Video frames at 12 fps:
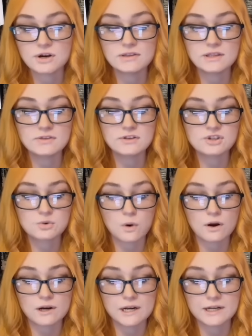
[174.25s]
And then the
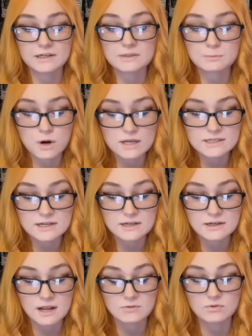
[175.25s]
Square Enix
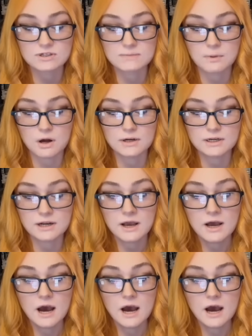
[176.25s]
president had responded